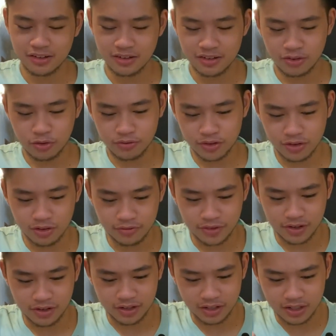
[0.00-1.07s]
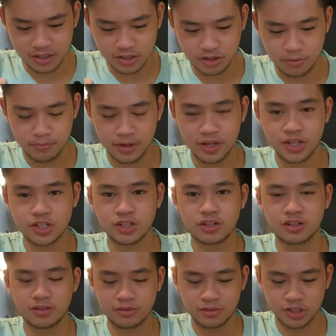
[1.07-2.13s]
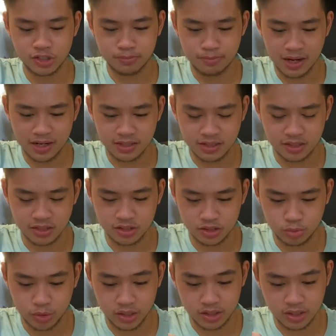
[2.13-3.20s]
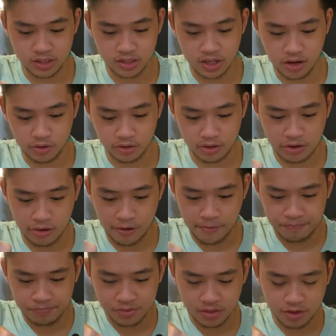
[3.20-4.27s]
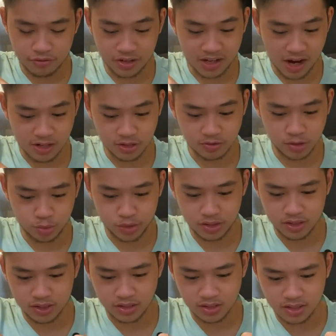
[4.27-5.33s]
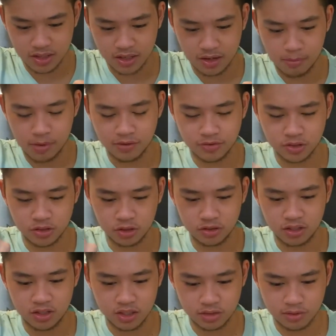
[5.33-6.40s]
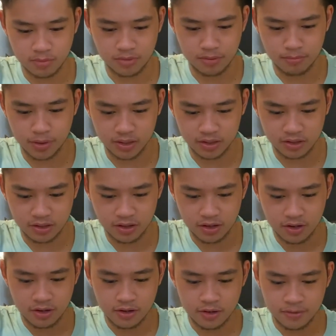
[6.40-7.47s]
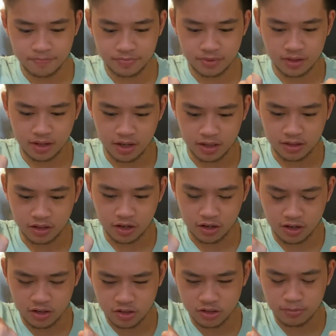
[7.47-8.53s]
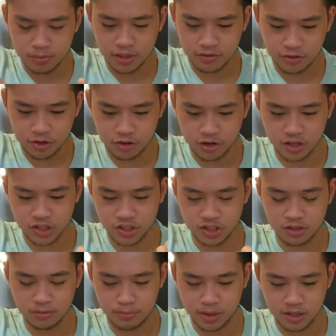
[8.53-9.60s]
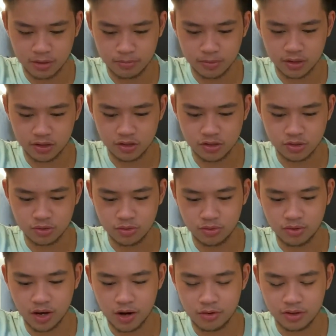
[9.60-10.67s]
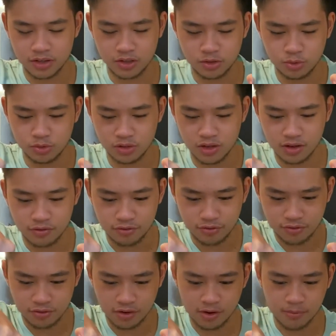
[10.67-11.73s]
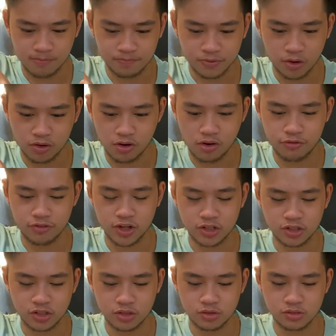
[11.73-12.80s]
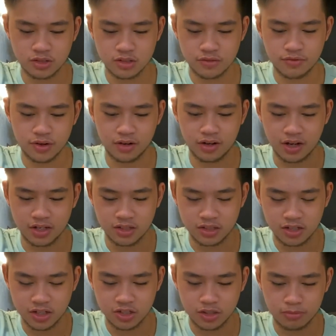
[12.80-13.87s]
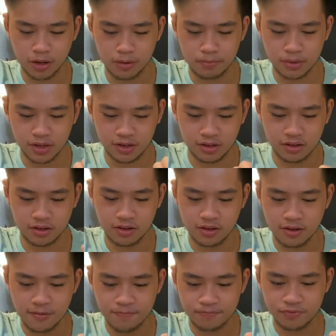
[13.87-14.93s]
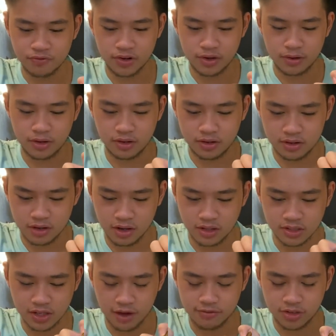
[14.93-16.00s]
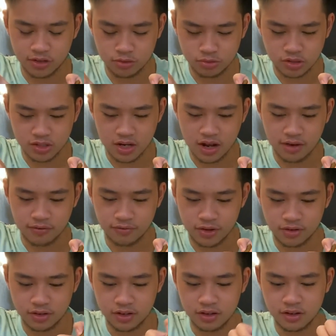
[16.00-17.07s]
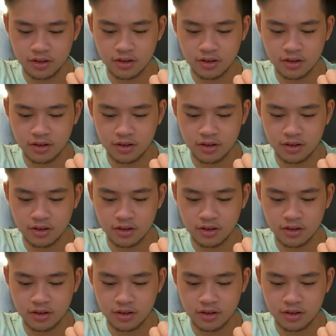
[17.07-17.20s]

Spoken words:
Overall, very nice combination. Just balances the sweetness out. Different kinds of sweetness, and then a bit of saltiness from the butter. And there's a bit of crunch in the peanut butter. So I really do love Hong Kong French toast. It's a very nice dish in my opinion. Very nice afternoon snack. Very